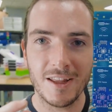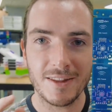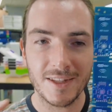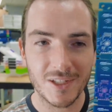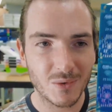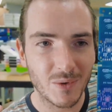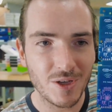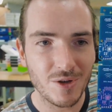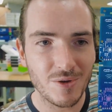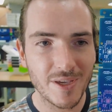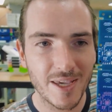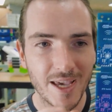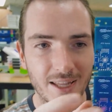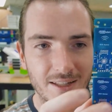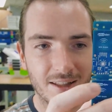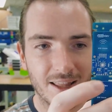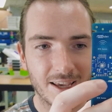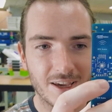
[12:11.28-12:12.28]
This way you
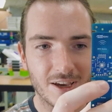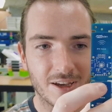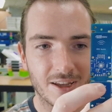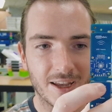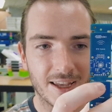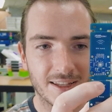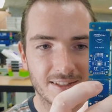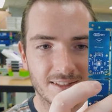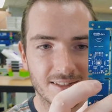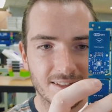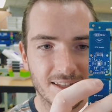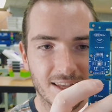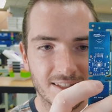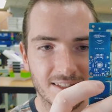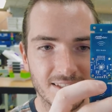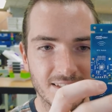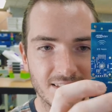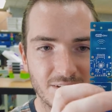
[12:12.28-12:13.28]
get like a
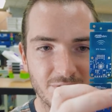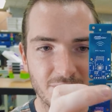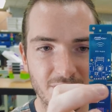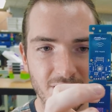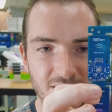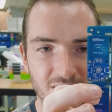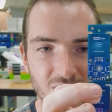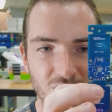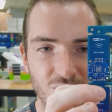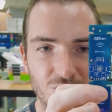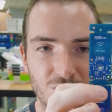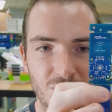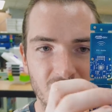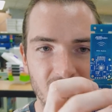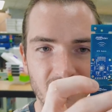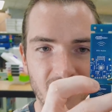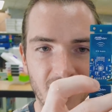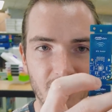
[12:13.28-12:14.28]
stiffness
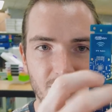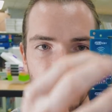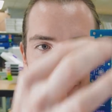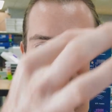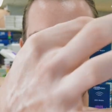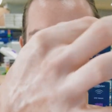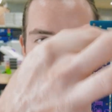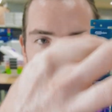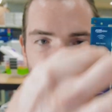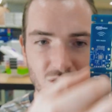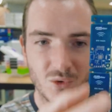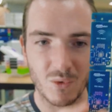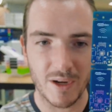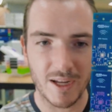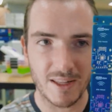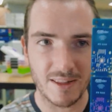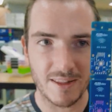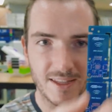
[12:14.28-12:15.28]
cross-coupling
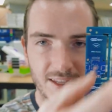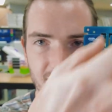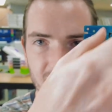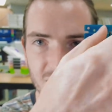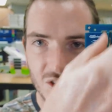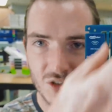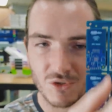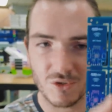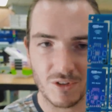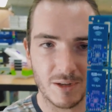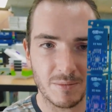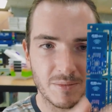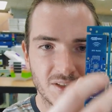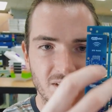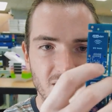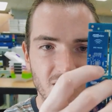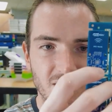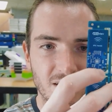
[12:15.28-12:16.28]
between these
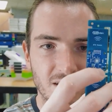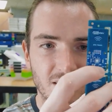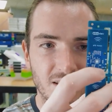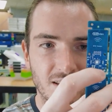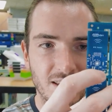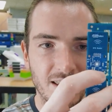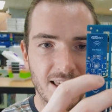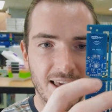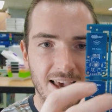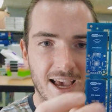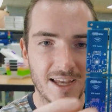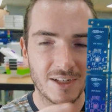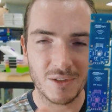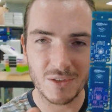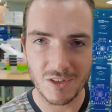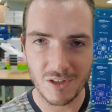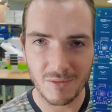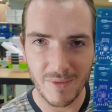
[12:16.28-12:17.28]
strips. It
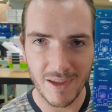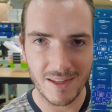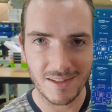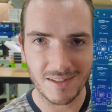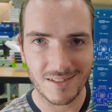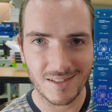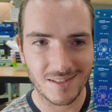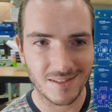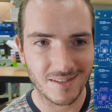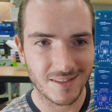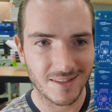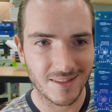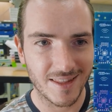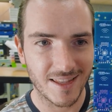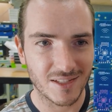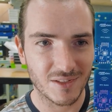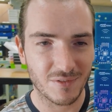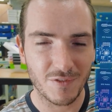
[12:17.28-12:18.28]
also means
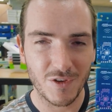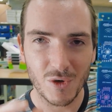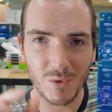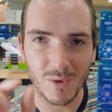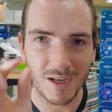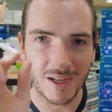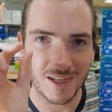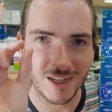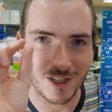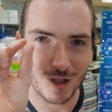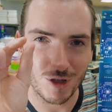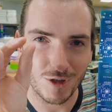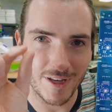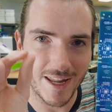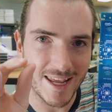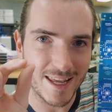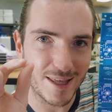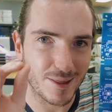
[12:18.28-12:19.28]
there's fewer
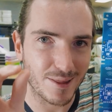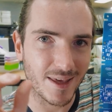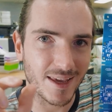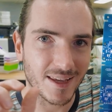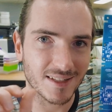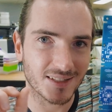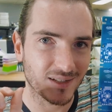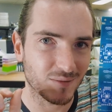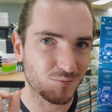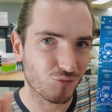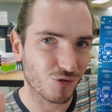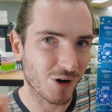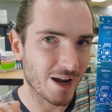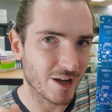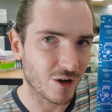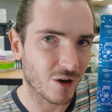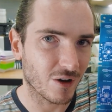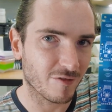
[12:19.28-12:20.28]
unique things to
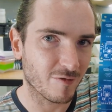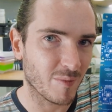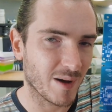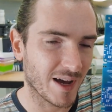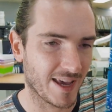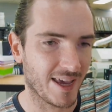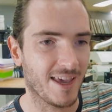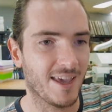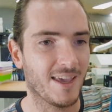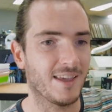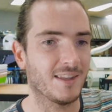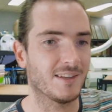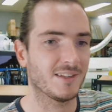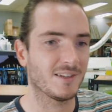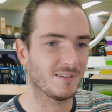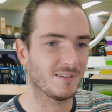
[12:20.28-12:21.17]
break off by hand.